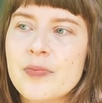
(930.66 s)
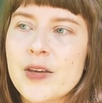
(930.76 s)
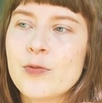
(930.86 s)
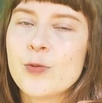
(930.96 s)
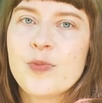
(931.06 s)

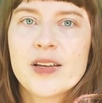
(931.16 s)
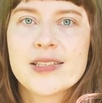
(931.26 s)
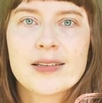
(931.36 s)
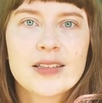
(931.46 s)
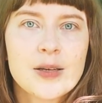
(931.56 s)
it would
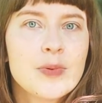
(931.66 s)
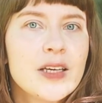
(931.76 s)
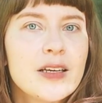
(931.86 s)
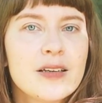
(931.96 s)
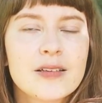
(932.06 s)
basically
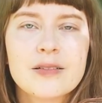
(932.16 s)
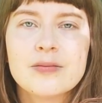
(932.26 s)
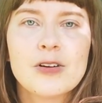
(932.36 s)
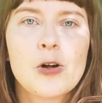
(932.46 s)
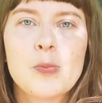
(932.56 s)
be
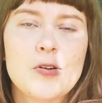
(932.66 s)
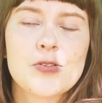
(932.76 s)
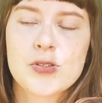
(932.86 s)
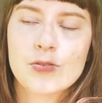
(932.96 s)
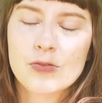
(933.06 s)

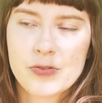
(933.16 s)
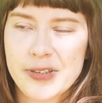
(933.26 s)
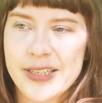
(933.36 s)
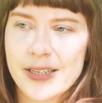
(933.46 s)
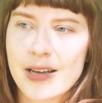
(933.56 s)
almost
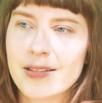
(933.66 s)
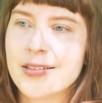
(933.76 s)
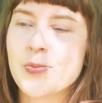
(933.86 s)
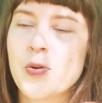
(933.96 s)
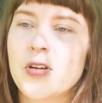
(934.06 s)
free at
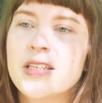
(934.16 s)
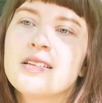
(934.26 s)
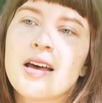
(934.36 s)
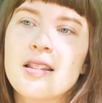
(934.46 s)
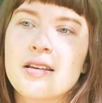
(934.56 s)
this point,
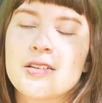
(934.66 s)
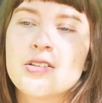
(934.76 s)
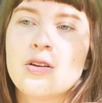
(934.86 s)
and there